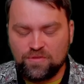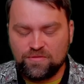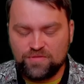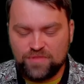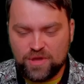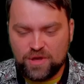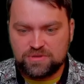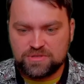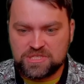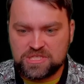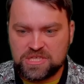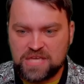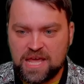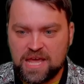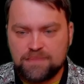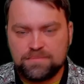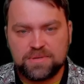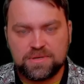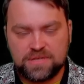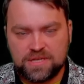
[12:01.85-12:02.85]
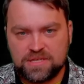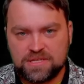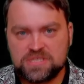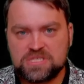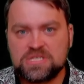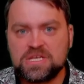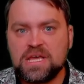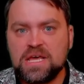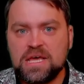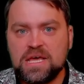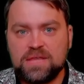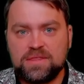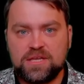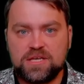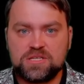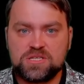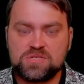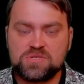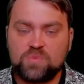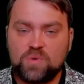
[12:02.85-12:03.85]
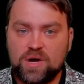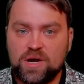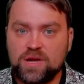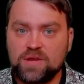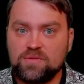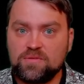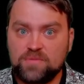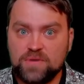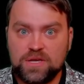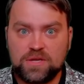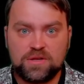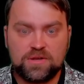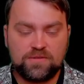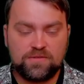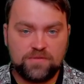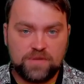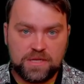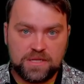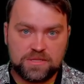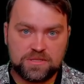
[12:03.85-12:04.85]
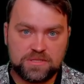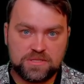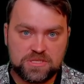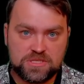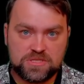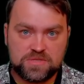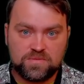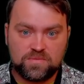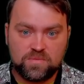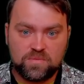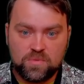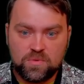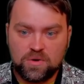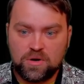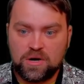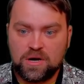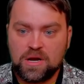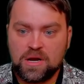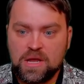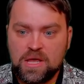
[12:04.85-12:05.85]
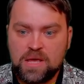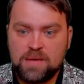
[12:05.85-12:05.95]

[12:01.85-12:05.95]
of those components, that is why we're gonna win this war.